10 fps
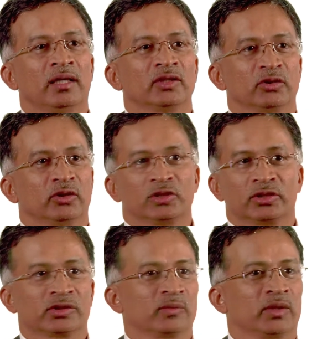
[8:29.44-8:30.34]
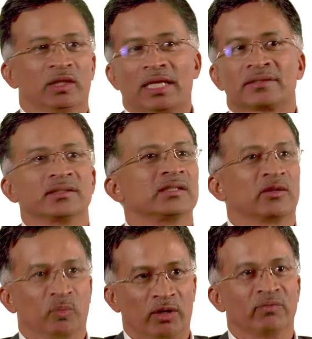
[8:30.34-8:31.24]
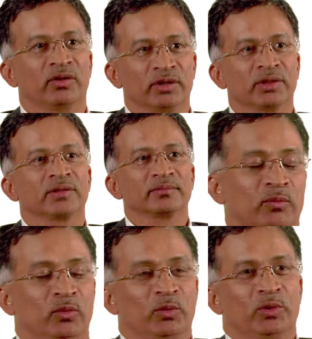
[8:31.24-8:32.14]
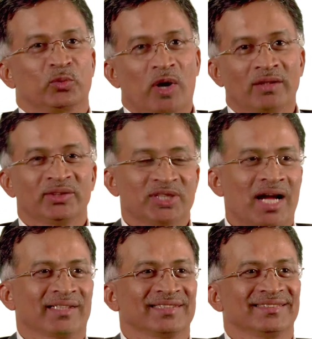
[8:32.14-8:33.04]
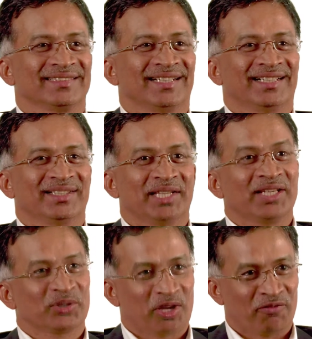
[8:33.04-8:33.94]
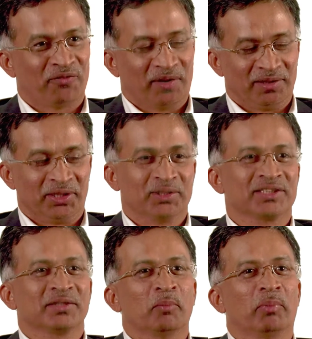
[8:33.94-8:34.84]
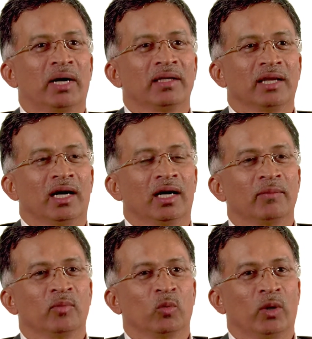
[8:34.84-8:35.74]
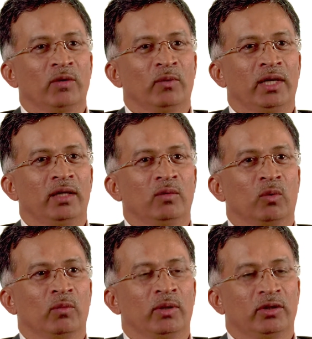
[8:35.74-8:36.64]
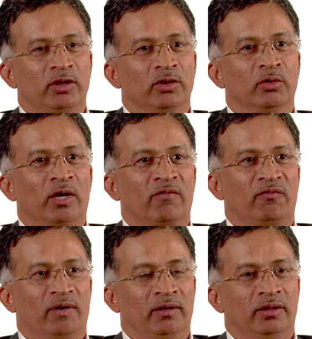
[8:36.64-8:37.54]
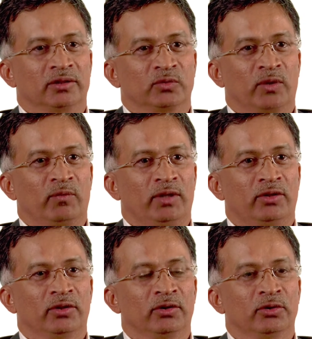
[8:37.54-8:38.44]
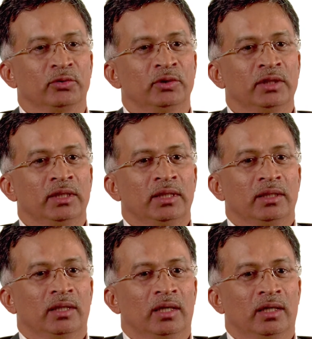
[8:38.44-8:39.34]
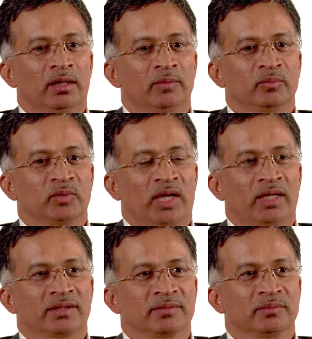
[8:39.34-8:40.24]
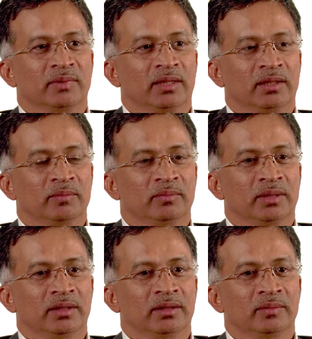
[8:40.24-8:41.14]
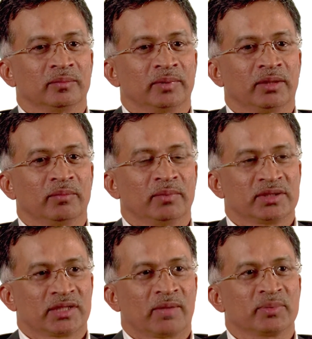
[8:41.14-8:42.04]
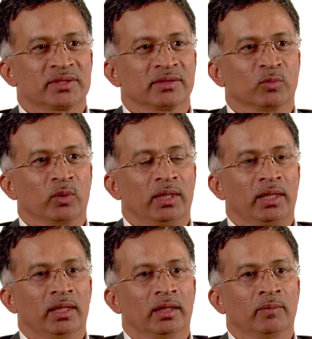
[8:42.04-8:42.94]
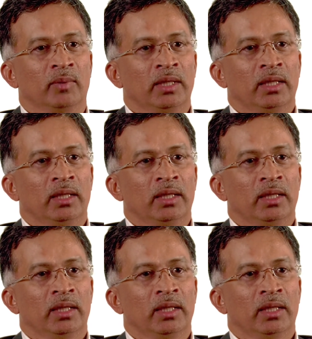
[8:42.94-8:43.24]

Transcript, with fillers: So those are some of the lessons that we have learned. We would rather not uh, like to have failures, but um, when we when we do have failures, when we do um, take some um, um you know missteps, we um,